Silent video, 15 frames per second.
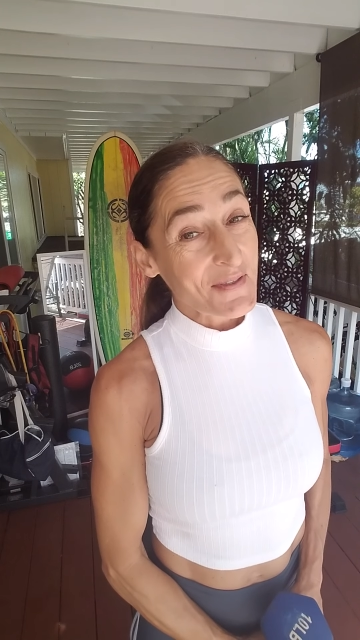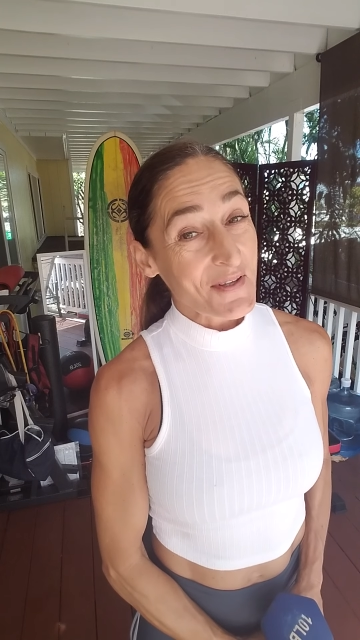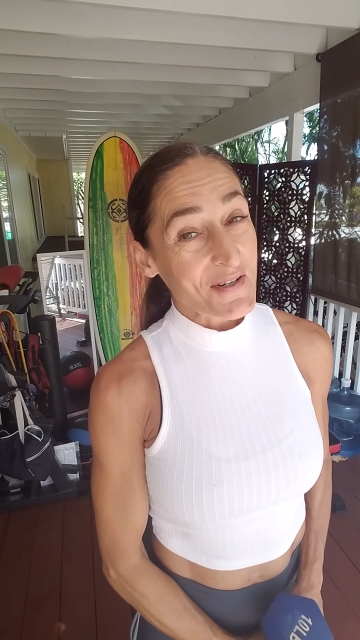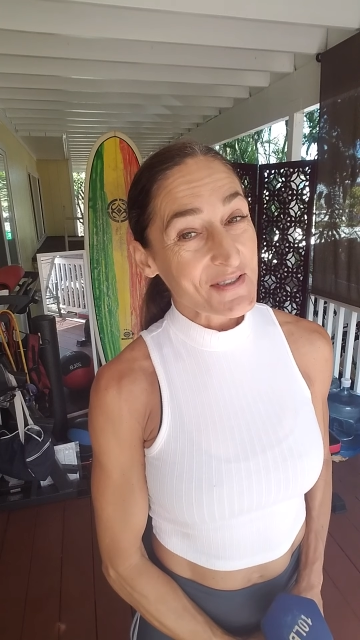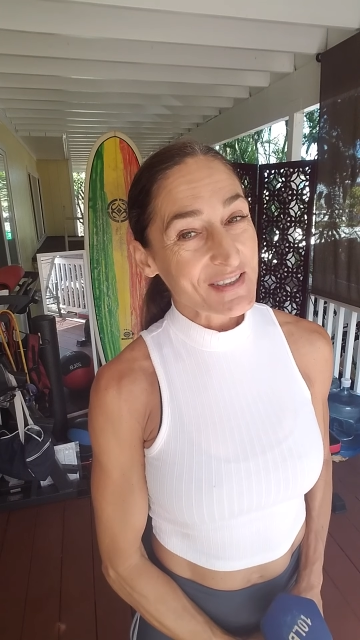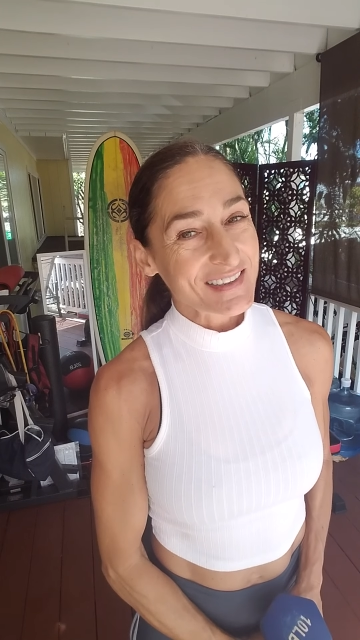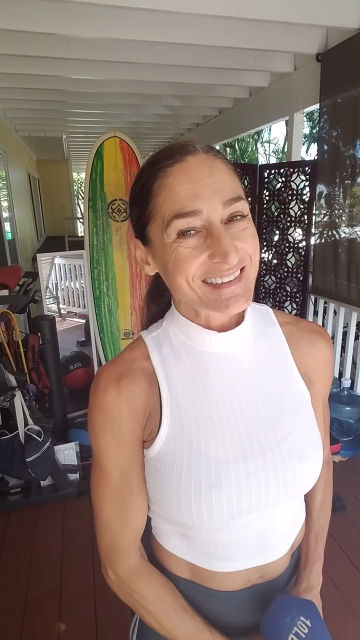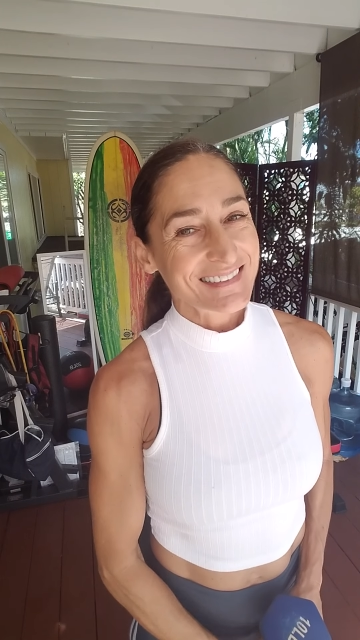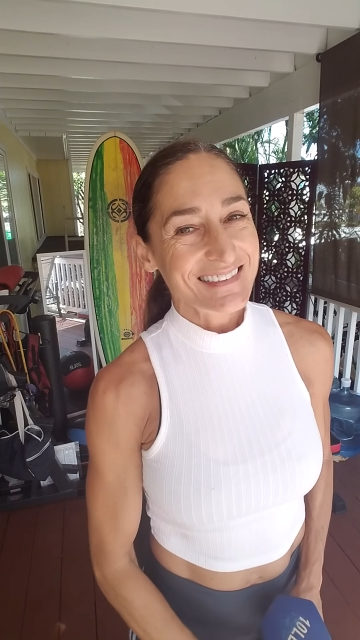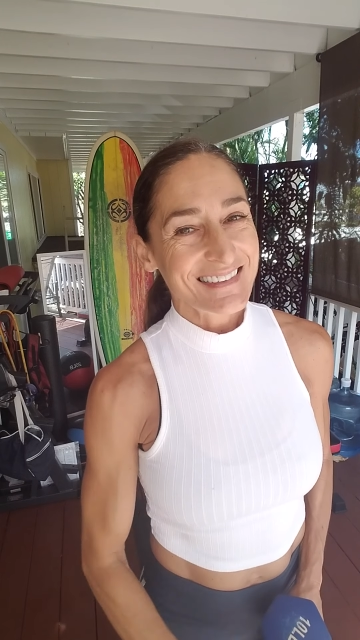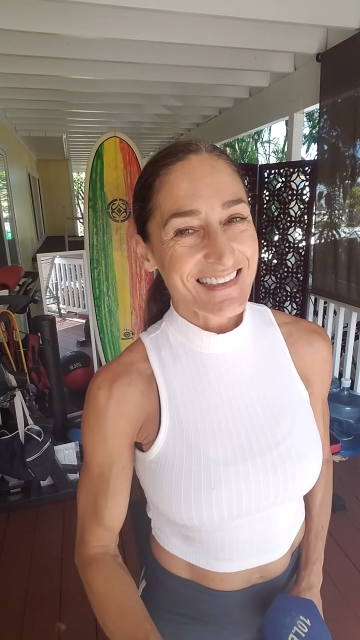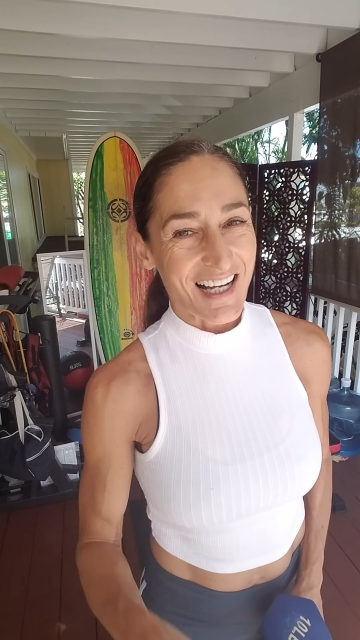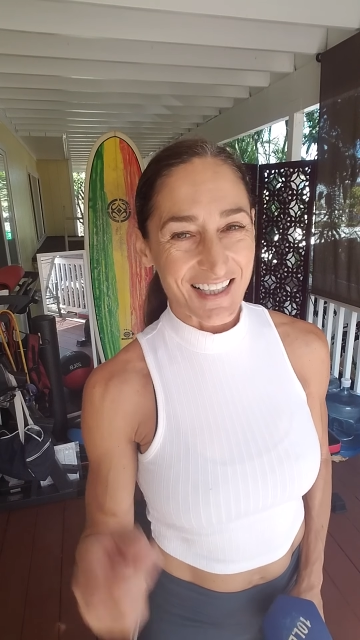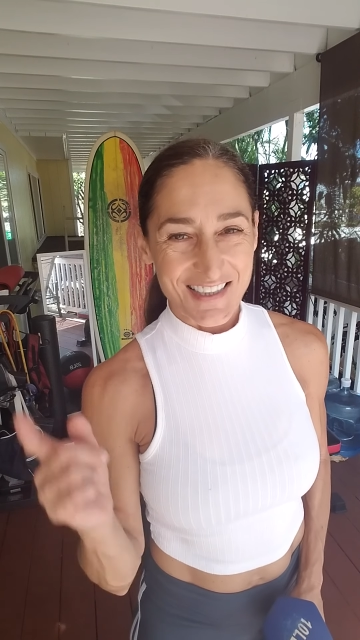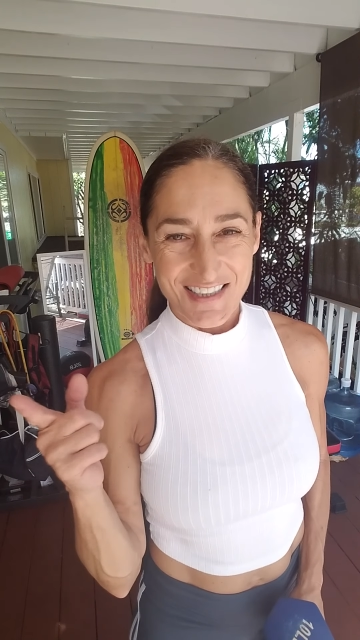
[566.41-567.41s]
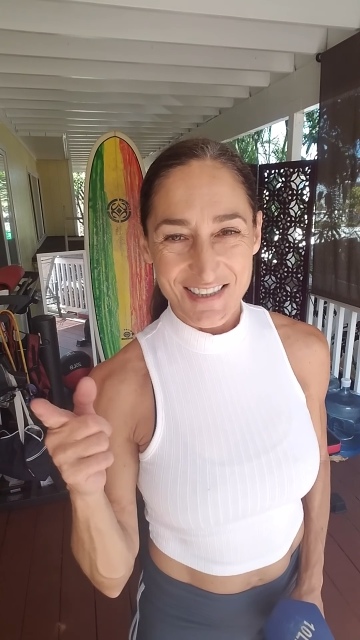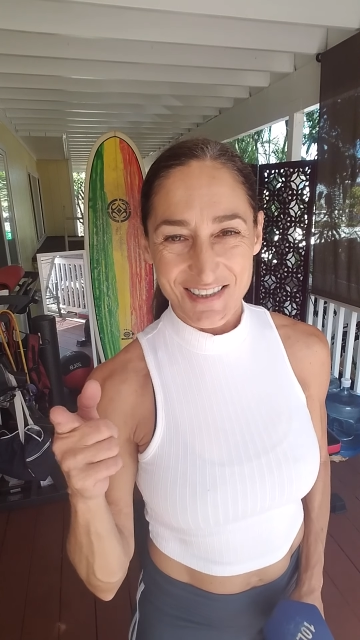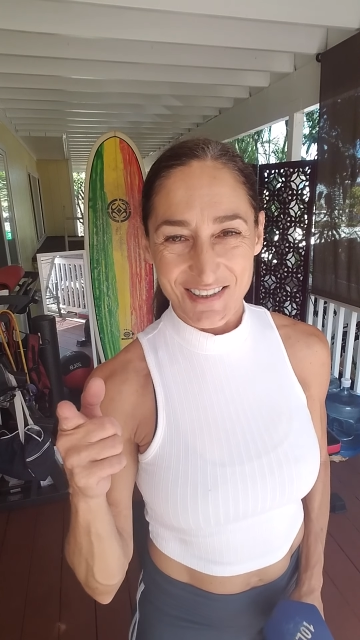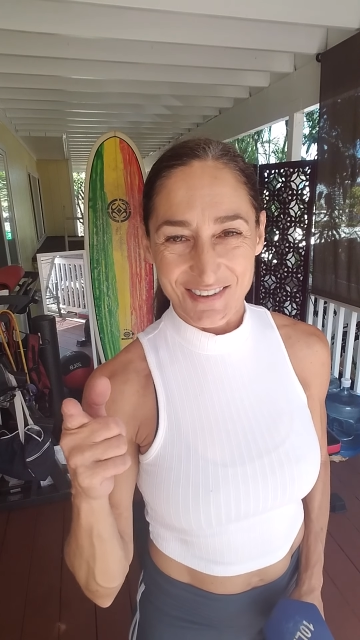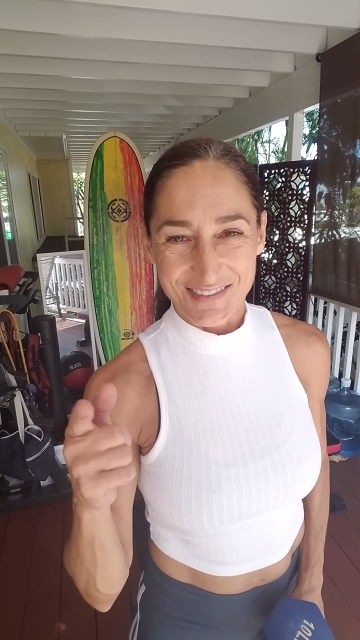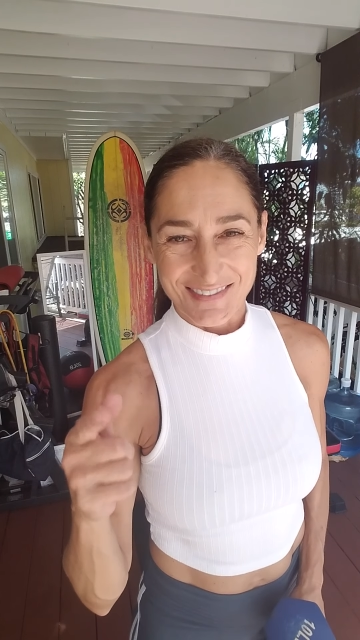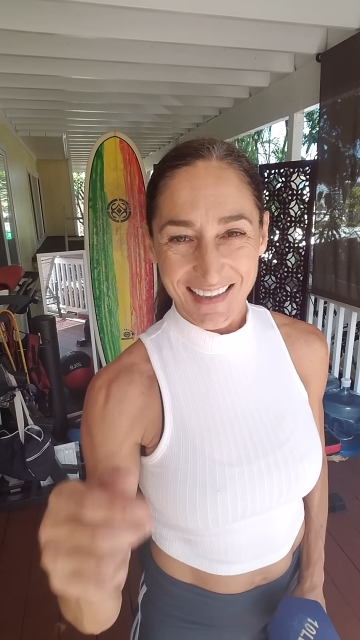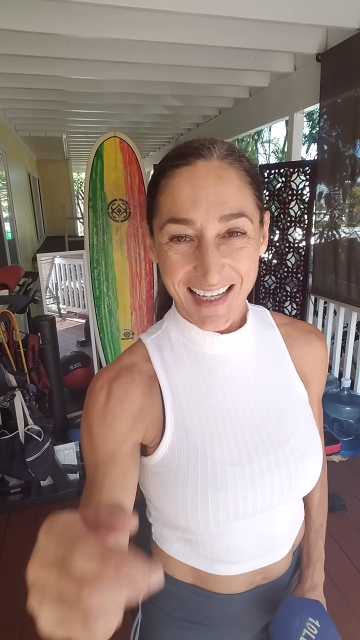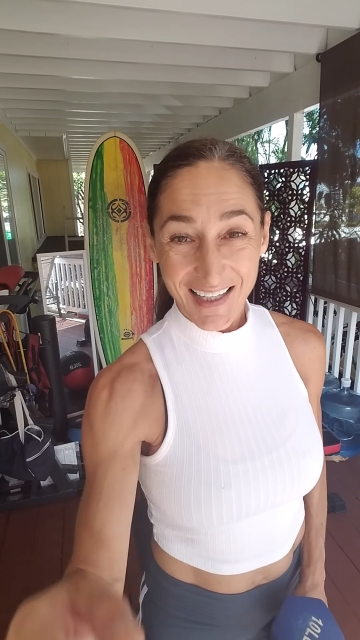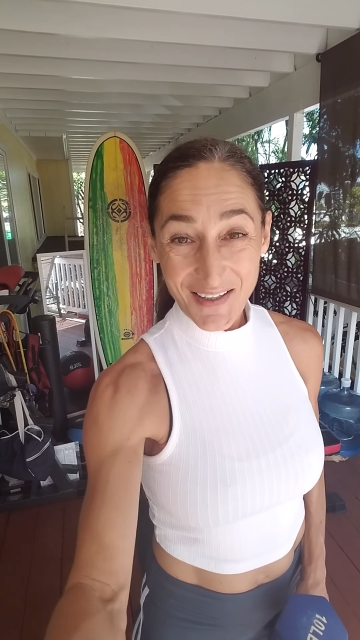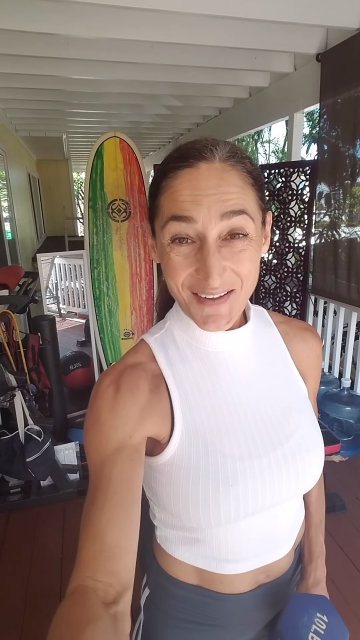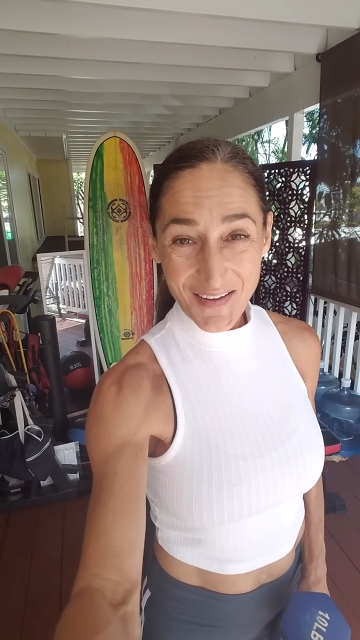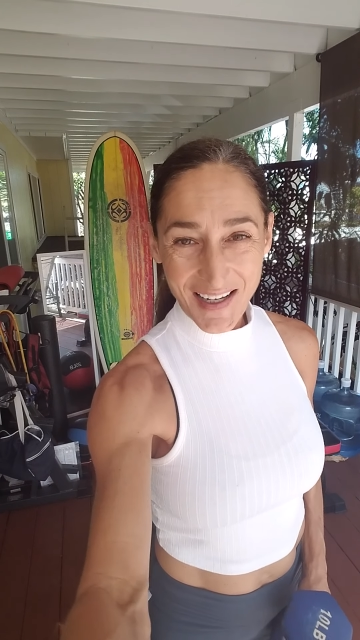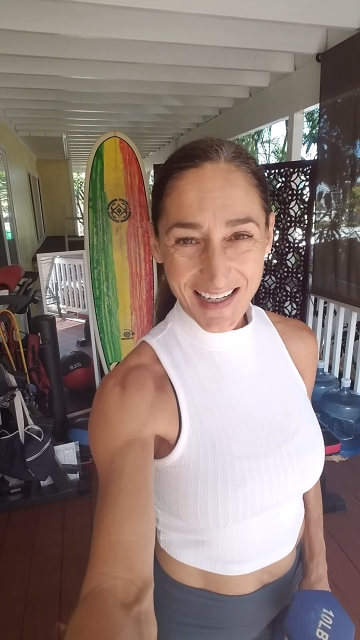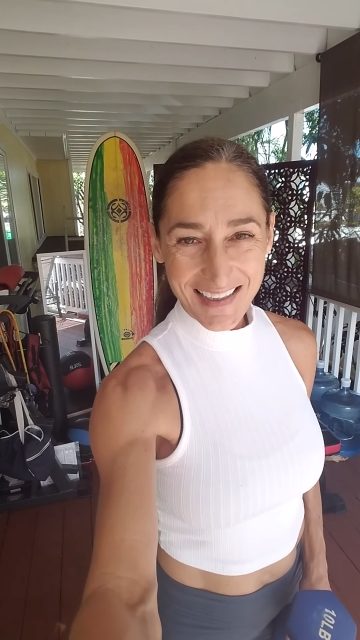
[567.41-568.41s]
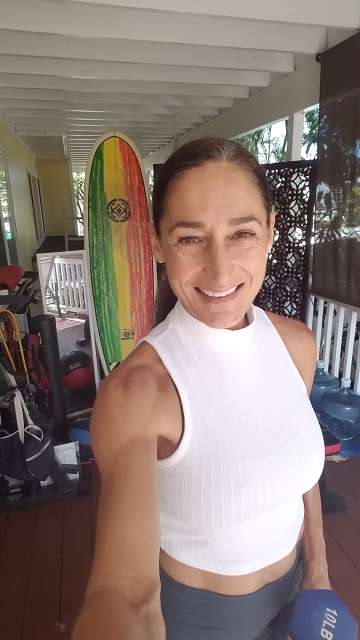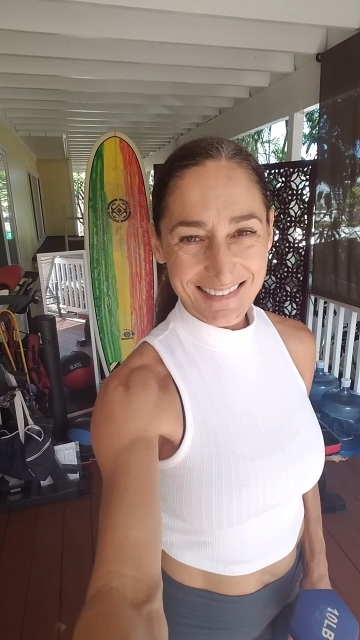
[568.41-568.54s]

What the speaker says: those. Talk to you soon. Aloha.